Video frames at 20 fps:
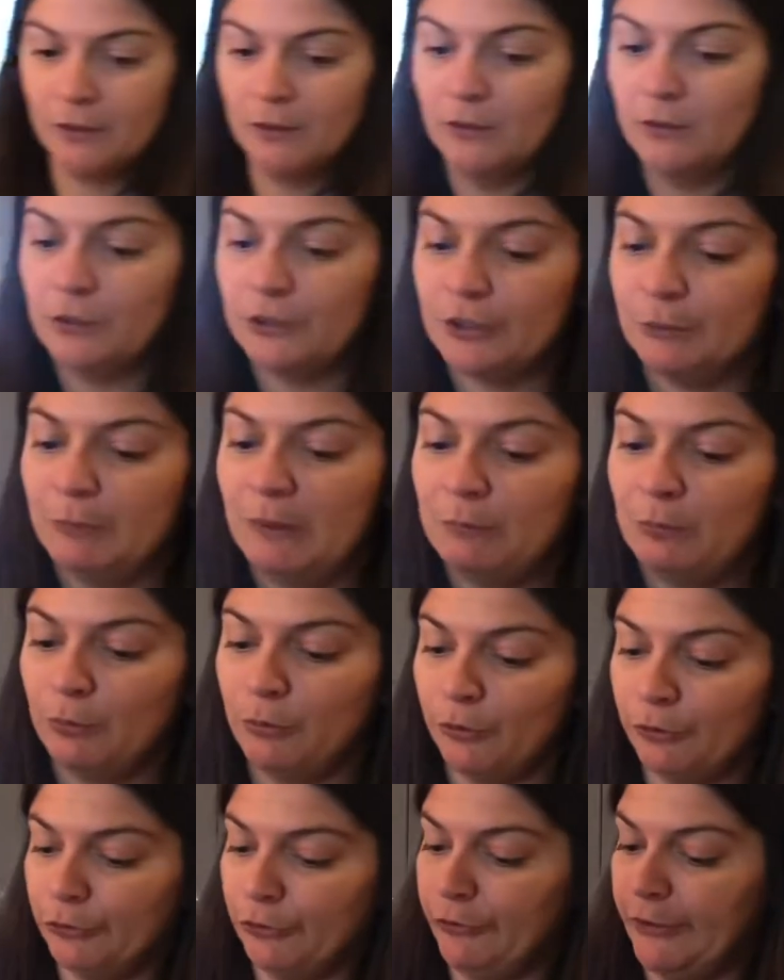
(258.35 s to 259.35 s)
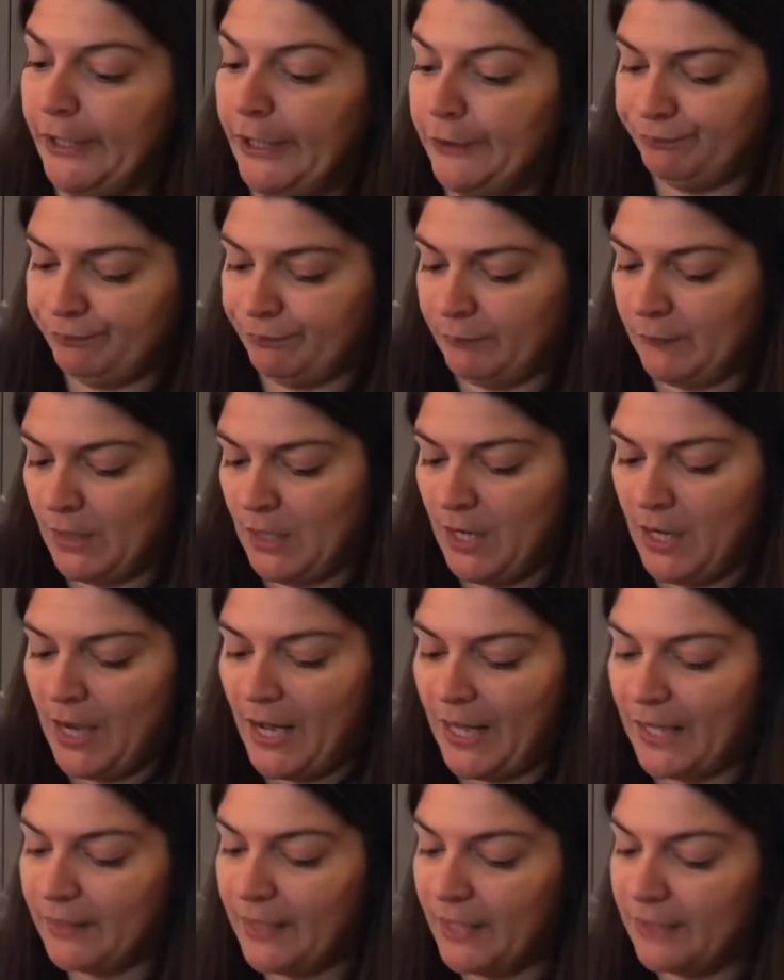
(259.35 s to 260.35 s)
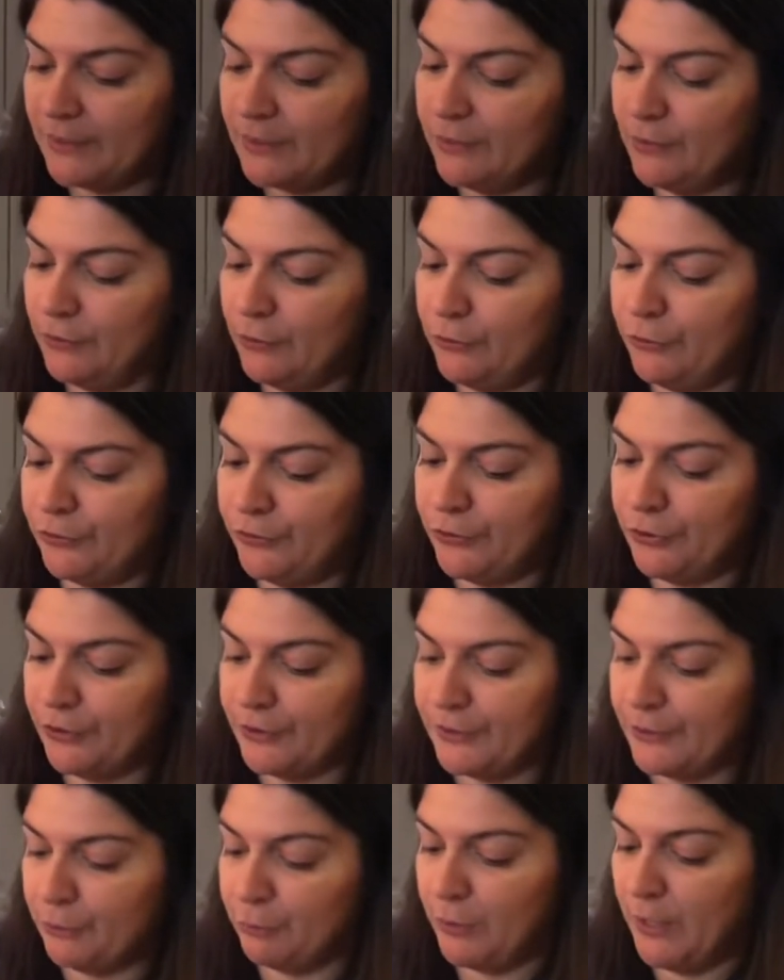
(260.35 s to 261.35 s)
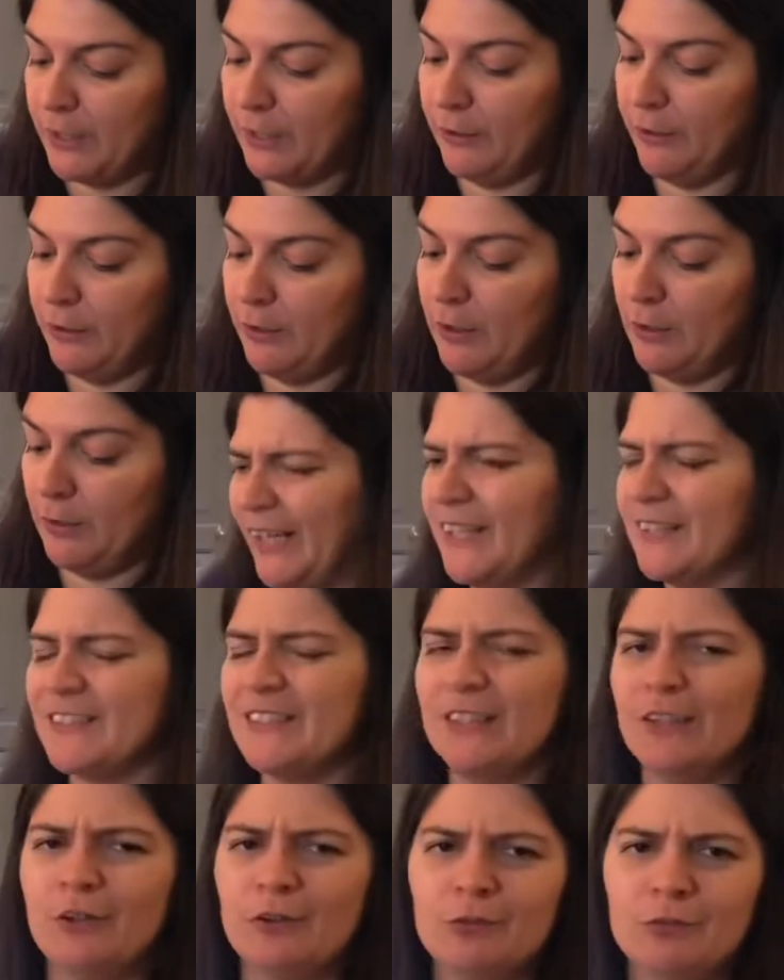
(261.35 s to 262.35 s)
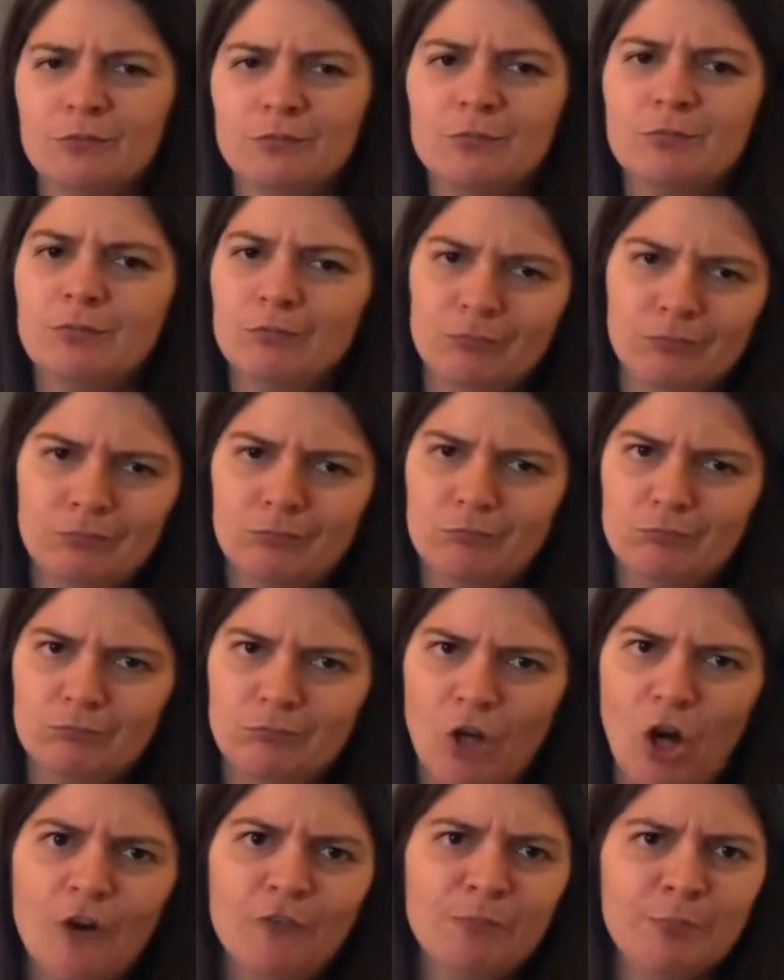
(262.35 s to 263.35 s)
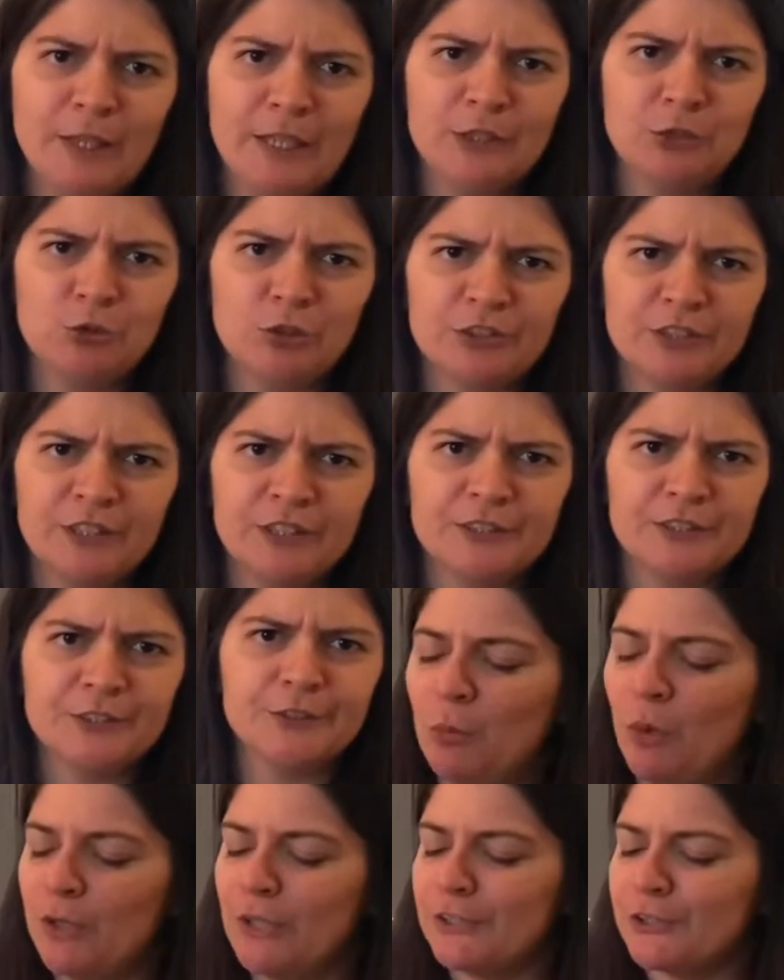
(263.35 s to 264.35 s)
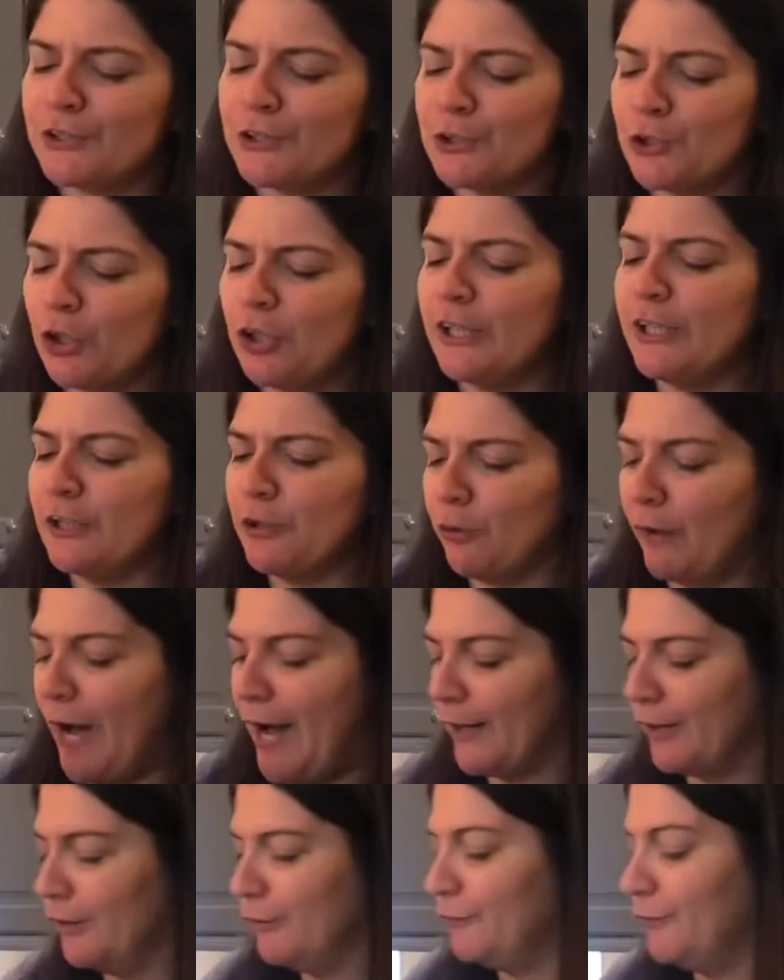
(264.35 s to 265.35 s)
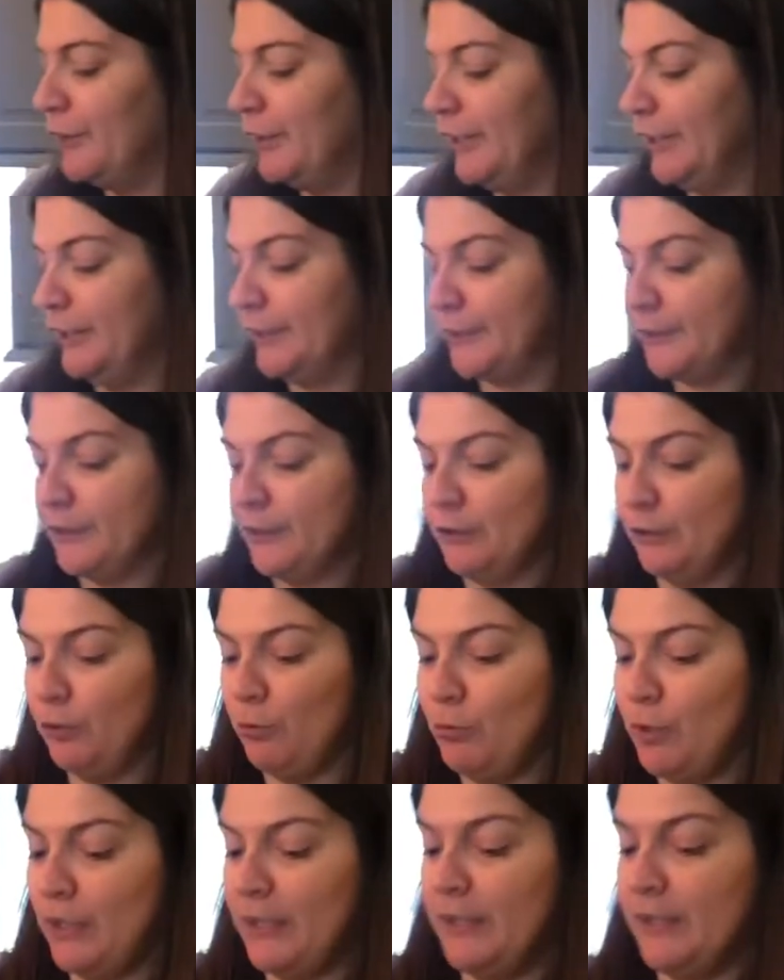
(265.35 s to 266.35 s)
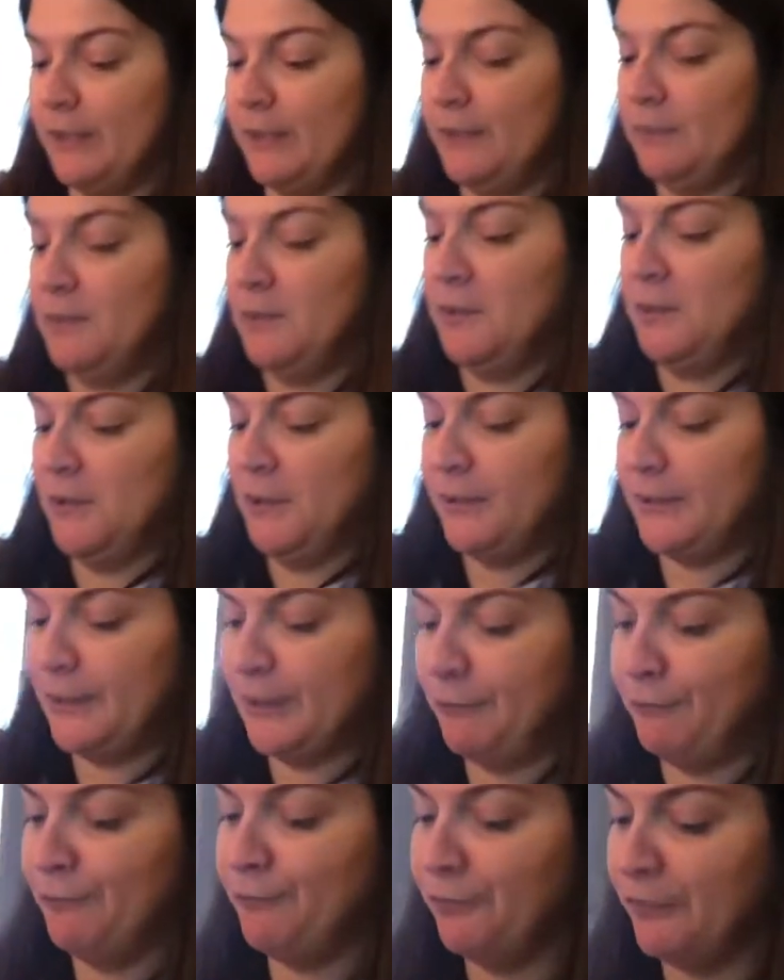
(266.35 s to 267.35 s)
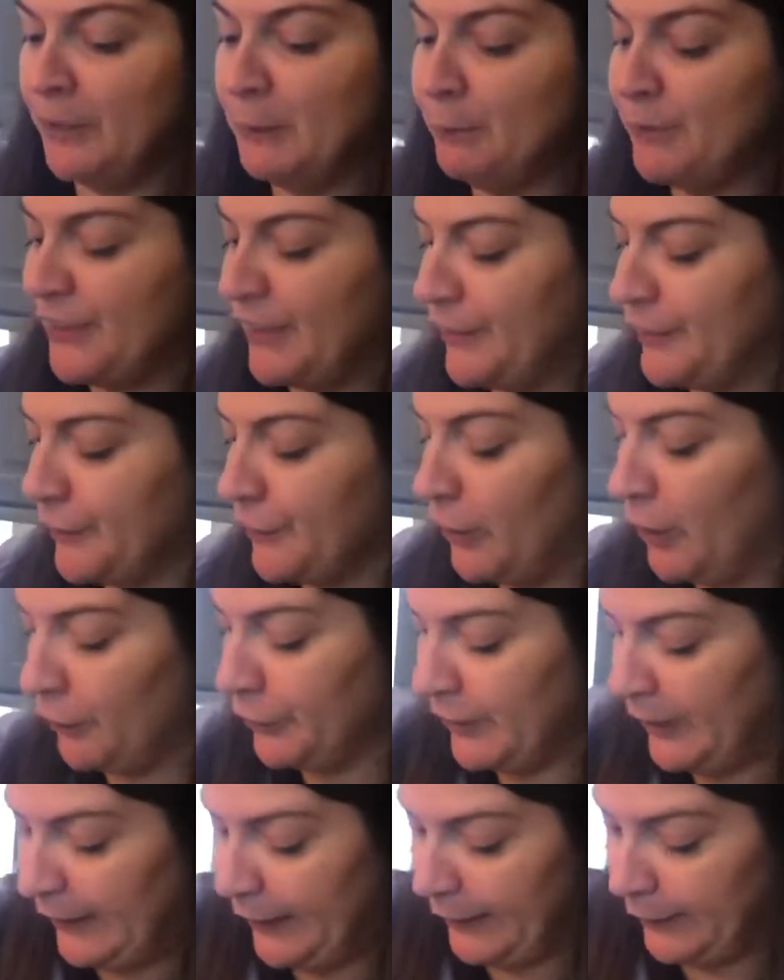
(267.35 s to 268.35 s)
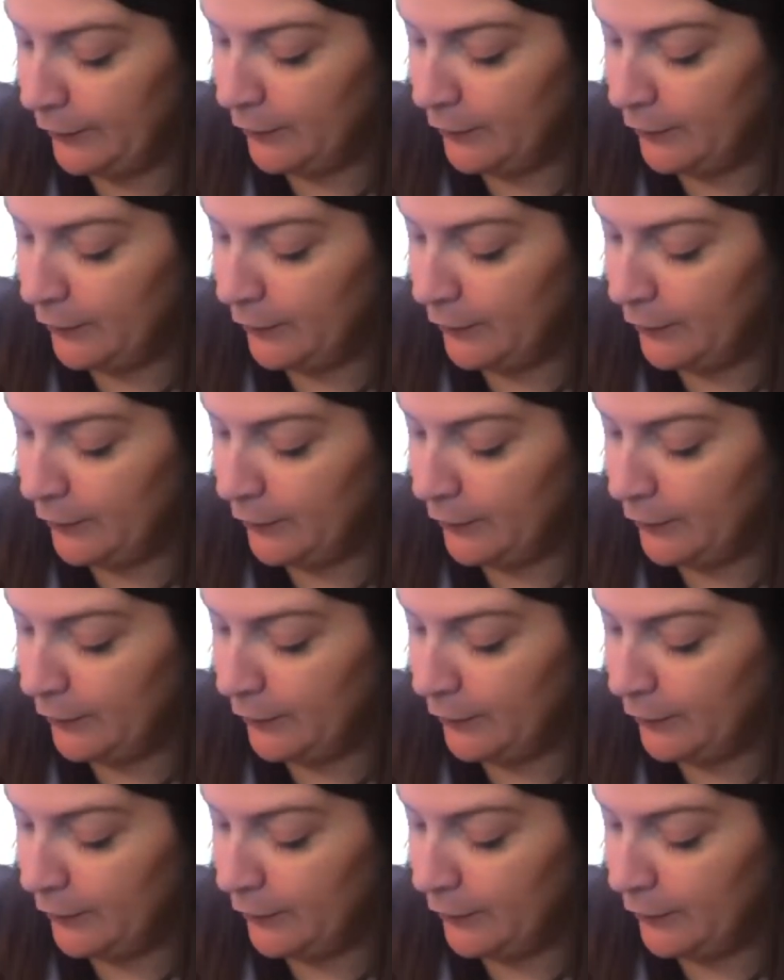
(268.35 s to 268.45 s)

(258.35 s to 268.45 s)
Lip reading: So maybe we'll do that. I like to use just the regular, I guess they're off-brand Triscuits. You want a sturdy cracker for this. You don't want some flimsy saltine.